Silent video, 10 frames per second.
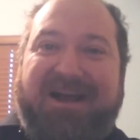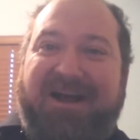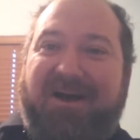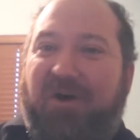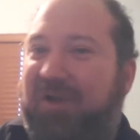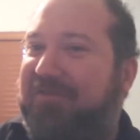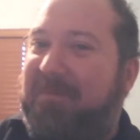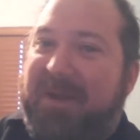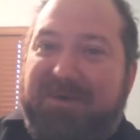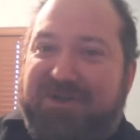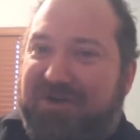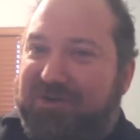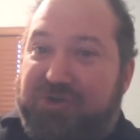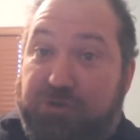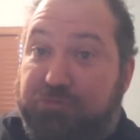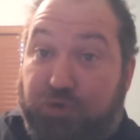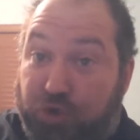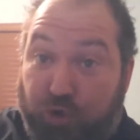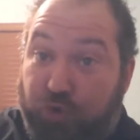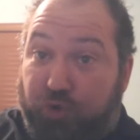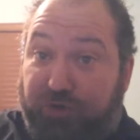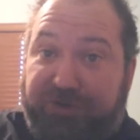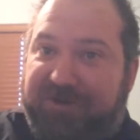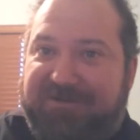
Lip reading: All of my materials Googled,